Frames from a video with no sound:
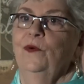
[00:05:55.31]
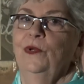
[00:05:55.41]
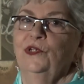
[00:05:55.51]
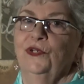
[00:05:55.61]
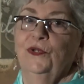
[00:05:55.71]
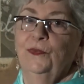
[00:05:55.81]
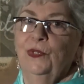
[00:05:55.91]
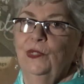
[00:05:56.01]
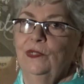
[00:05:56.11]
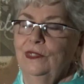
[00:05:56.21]
which you
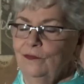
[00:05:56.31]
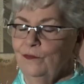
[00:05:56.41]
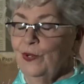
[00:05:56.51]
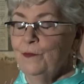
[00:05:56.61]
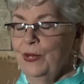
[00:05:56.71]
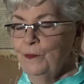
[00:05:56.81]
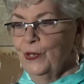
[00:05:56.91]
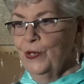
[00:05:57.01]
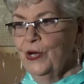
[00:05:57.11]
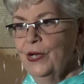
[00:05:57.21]
will
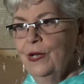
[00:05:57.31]
remember